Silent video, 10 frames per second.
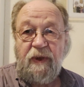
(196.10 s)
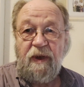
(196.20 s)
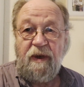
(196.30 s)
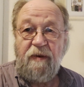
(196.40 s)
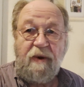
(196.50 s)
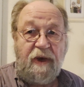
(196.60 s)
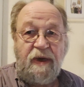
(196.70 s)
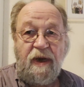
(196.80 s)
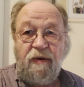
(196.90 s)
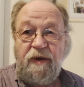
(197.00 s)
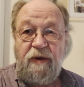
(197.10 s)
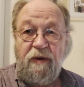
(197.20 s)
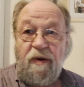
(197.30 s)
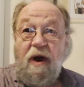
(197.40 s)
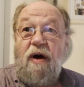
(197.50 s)
right now in
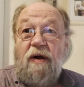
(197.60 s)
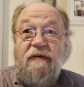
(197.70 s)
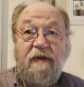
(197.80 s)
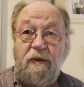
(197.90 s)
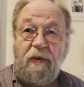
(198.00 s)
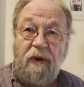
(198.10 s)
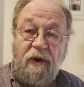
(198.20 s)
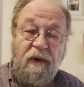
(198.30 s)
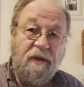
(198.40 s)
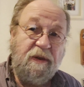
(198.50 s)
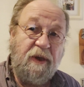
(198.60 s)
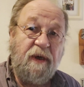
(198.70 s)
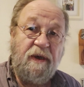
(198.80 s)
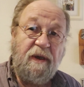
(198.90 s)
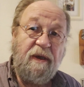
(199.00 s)
Europe, all over the world,
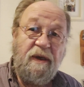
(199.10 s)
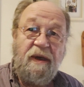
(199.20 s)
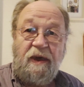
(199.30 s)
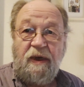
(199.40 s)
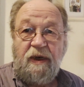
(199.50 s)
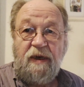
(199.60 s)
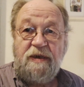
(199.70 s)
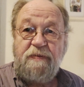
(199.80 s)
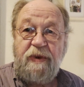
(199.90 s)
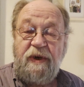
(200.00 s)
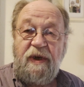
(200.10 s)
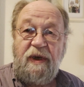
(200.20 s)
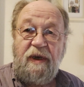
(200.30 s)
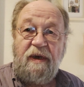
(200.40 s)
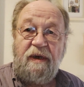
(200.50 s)
and it's
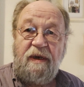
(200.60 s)
pretty